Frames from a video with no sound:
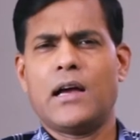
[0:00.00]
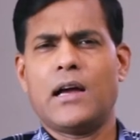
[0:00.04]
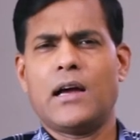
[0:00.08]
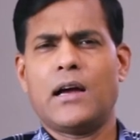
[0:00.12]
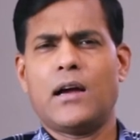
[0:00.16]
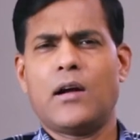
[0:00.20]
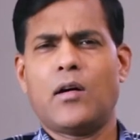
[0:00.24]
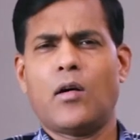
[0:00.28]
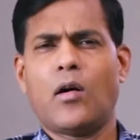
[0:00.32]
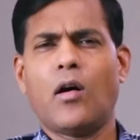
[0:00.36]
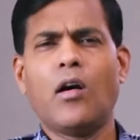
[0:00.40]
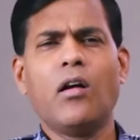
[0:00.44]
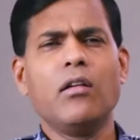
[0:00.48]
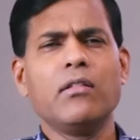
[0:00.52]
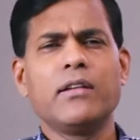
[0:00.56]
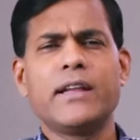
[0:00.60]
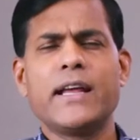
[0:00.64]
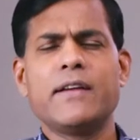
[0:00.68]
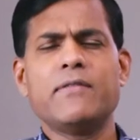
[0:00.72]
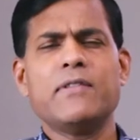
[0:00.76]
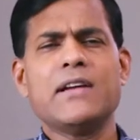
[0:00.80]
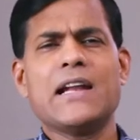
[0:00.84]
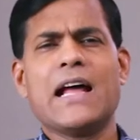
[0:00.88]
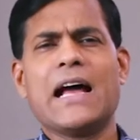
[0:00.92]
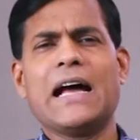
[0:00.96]
Uh, all
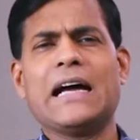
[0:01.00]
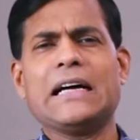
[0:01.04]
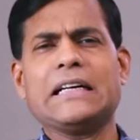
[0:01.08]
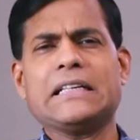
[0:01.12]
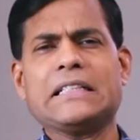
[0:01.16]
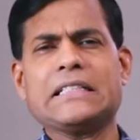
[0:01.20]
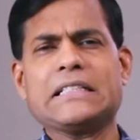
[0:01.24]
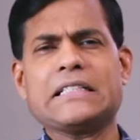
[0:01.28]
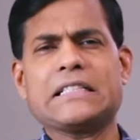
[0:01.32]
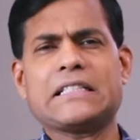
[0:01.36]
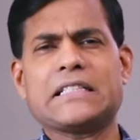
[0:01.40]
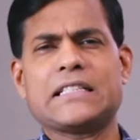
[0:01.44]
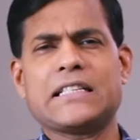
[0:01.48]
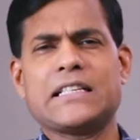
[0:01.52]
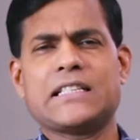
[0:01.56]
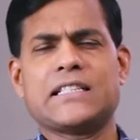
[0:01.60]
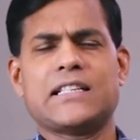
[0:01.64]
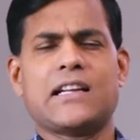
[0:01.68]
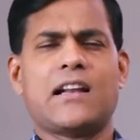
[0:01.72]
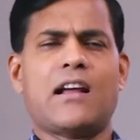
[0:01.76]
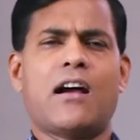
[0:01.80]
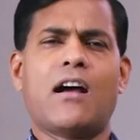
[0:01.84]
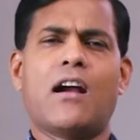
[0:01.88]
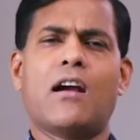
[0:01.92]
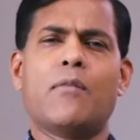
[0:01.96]
David has is
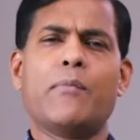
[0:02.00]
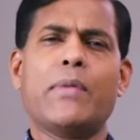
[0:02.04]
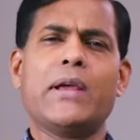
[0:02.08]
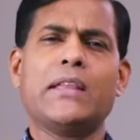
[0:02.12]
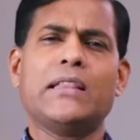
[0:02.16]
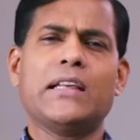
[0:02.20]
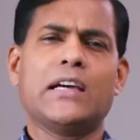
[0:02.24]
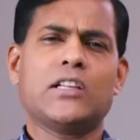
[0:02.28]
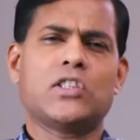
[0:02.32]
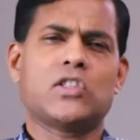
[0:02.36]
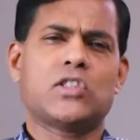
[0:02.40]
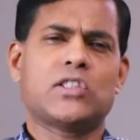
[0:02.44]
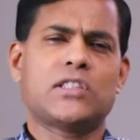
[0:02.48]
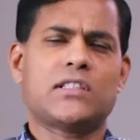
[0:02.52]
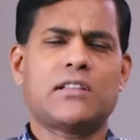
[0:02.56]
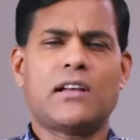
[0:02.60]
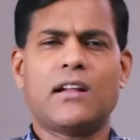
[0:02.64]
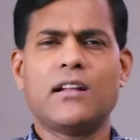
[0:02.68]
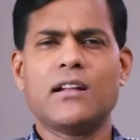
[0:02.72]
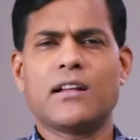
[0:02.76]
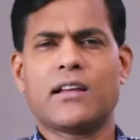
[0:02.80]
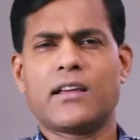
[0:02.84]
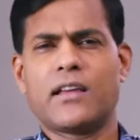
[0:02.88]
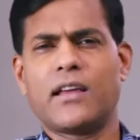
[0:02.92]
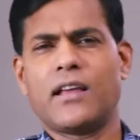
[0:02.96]
an army that's
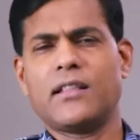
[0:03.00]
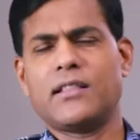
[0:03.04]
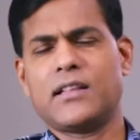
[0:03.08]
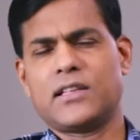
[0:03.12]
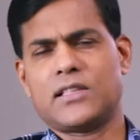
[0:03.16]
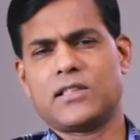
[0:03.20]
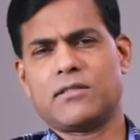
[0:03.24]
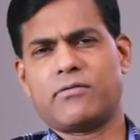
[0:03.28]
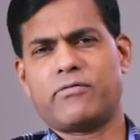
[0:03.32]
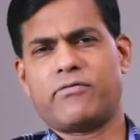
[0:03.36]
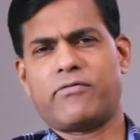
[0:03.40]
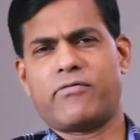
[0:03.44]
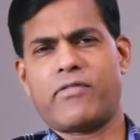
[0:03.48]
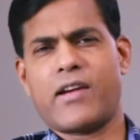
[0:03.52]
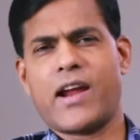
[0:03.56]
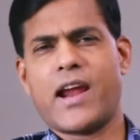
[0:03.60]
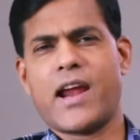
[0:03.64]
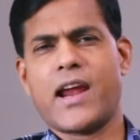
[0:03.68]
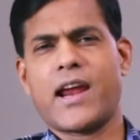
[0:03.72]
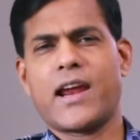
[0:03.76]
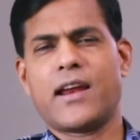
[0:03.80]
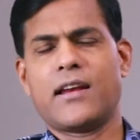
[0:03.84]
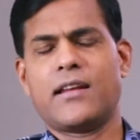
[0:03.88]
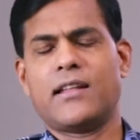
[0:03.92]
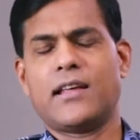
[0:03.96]
sulking, that's
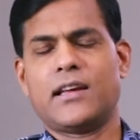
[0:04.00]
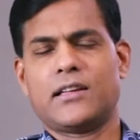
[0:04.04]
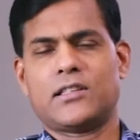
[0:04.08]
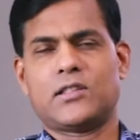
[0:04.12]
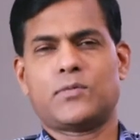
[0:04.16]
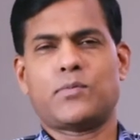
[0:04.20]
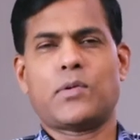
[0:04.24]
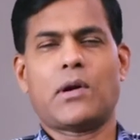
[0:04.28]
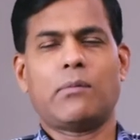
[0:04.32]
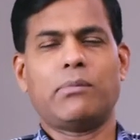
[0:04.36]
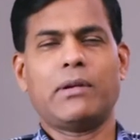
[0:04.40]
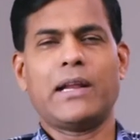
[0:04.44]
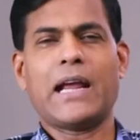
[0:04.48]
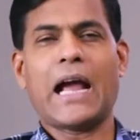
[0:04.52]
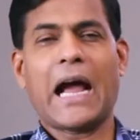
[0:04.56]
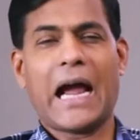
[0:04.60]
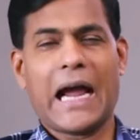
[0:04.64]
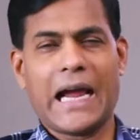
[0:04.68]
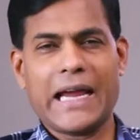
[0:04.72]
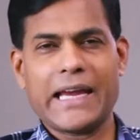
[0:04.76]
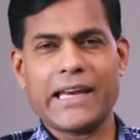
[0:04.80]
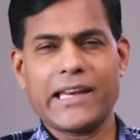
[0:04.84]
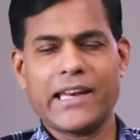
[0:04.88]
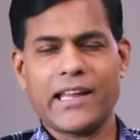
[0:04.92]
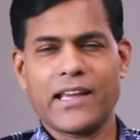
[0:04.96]
afraid, that's probably
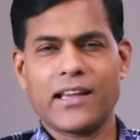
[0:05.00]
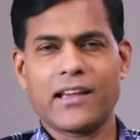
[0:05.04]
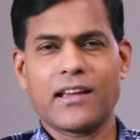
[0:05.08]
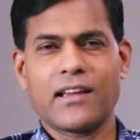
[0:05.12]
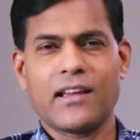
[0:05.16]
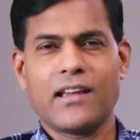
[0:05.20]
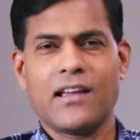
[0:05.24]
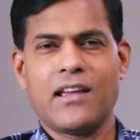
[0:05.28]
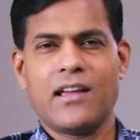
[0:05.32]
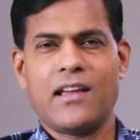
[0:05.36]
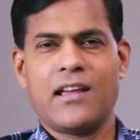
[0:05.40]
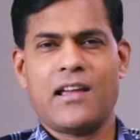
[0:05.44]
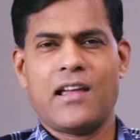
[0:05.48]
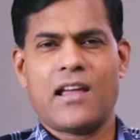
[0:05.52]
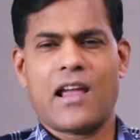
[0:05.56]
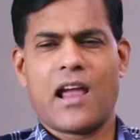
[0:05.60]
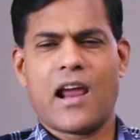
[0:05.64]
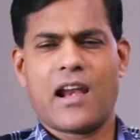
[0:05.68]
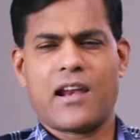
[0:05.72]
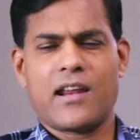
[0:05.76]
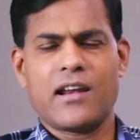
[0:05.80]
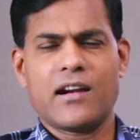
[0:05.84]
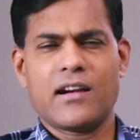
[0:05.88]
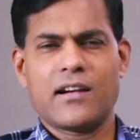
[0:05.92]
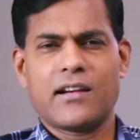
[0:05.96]
hiding.
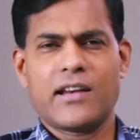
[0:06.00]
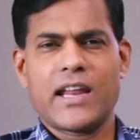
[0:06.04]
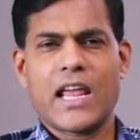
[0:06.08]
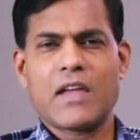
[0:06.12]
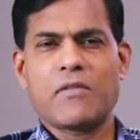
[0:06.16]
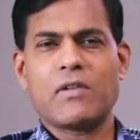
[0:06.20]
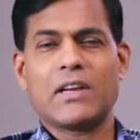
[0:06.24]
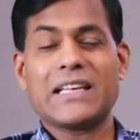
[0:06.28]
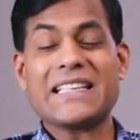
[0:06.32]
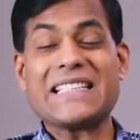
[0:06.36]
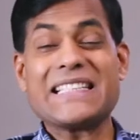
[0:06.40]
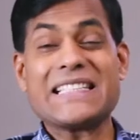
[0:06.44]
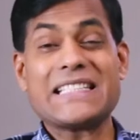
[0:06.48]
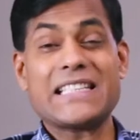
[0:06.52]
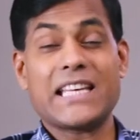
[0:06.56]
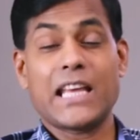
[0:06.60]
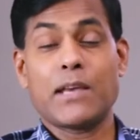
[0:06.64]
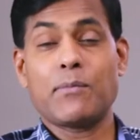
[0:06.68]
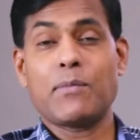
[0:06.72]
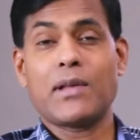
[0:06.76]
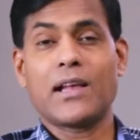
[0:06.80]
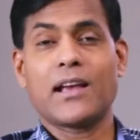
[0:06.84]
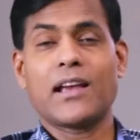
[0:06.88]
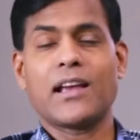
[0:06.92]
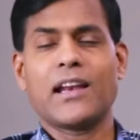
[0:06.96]
And here David
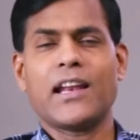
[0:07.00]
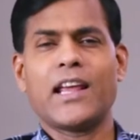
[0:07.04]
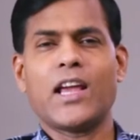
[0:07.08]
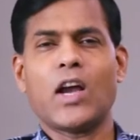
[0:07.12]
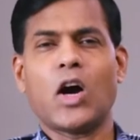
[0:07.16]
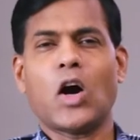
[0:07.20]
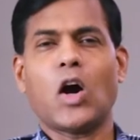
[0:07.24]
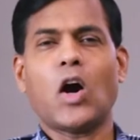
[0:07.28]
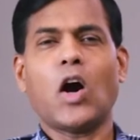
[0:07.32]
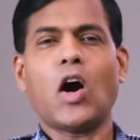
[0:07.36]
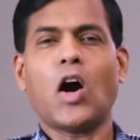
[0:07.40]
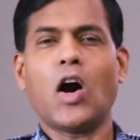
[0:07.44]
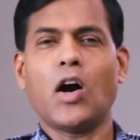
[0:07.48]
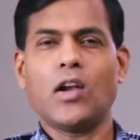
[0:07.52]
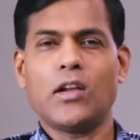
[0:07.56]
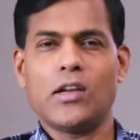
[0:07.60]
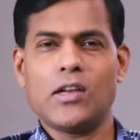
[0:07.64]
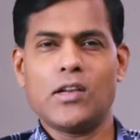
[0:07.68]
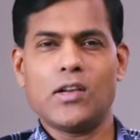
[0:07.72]
seemingly all